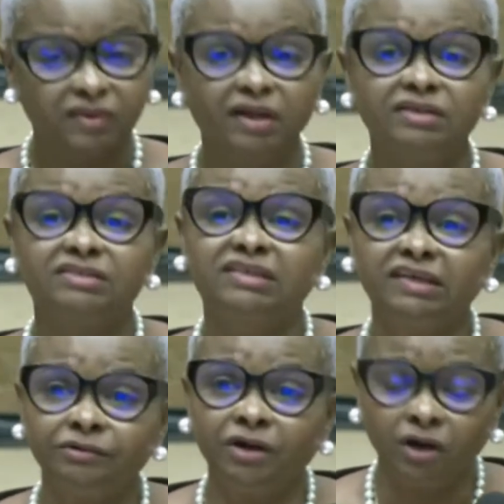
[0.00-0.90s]

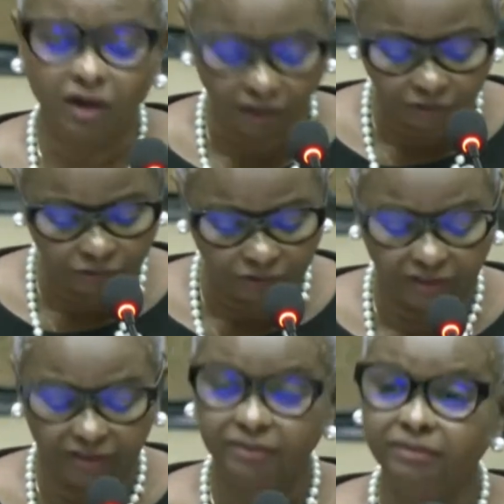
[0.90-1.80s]
Zero
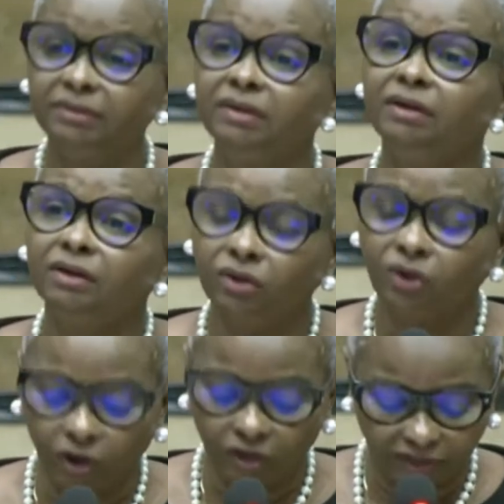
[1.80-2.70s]
hunger,
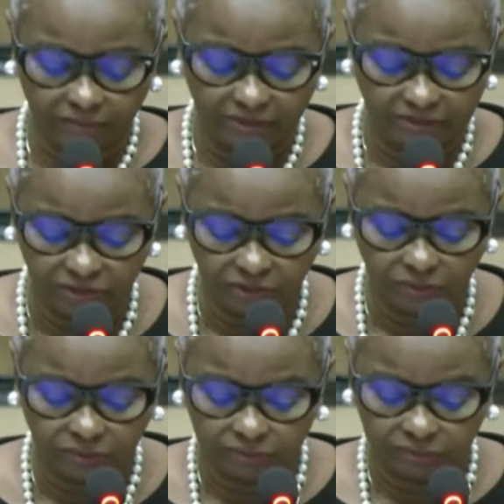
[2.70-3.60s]
goal number
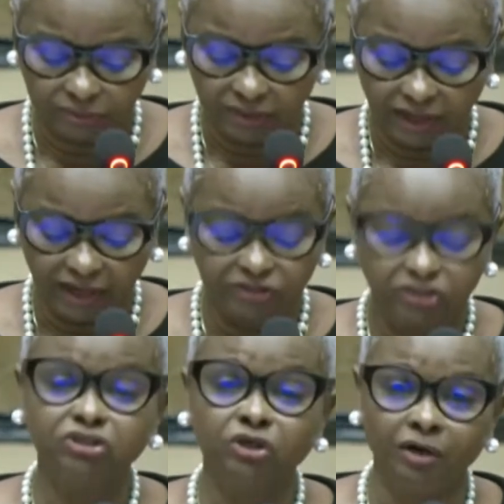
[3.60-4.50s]
2.
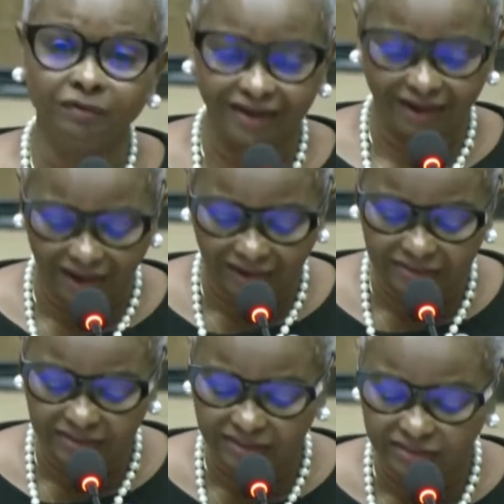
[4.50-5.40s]
Ensuring
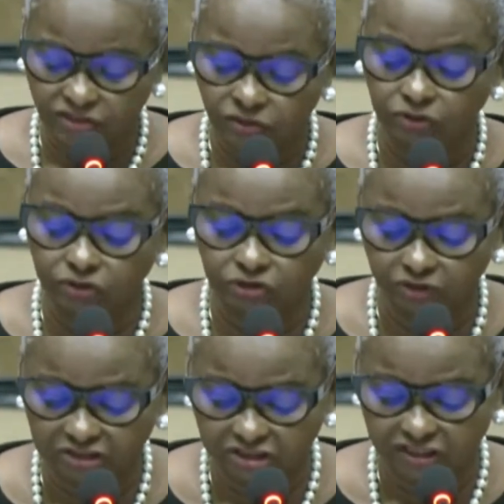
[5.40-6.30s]
access to
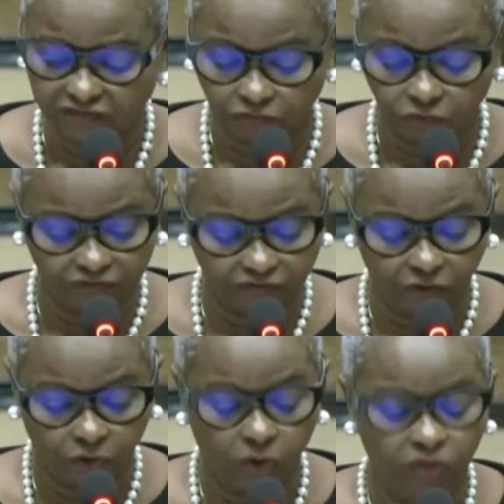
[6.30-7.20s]
nutritious food for
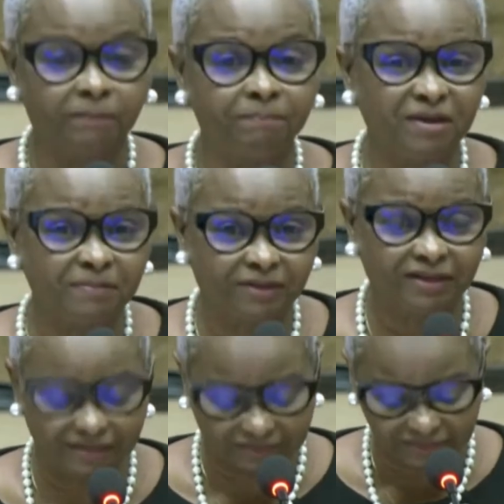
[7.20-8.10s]
older people
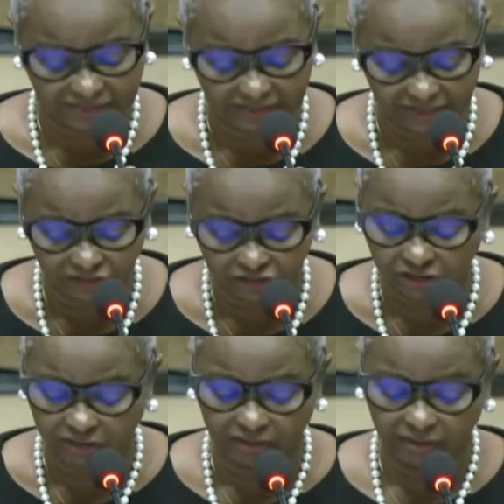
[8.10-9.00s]
is
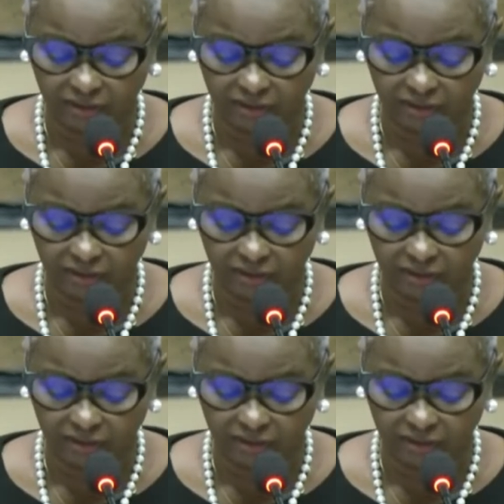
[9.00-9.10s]
essential,